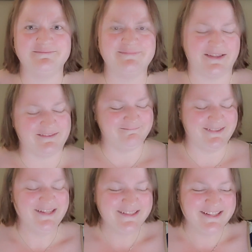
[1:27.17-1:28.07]
the
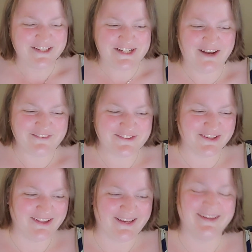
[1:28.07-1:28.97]
chefs are
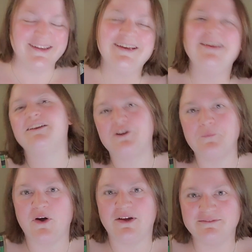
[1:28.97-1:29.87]
like, come
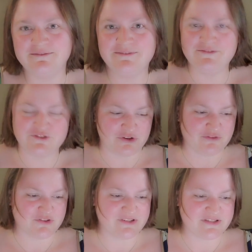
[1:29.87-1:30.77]
on,
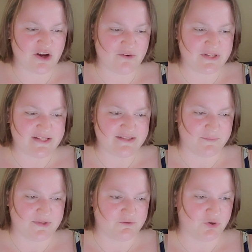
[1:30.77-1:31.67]
servers, let's go and eat
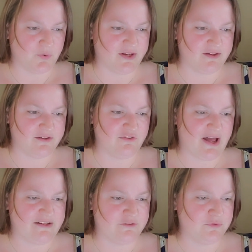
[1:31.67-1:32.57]
something real quick, you
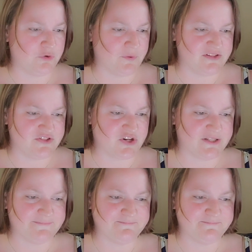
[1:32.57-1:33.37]
fatties, before we get started.